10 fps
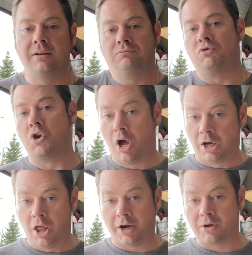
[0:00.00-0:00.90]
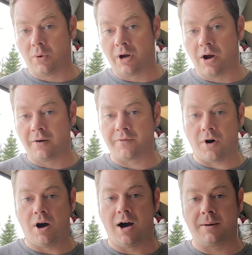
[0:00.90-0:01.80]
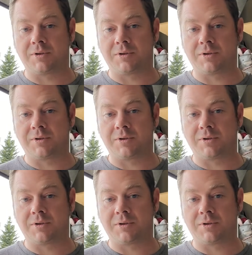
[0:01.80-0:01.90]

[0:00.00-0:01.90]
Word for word: Not a lot going on for hops,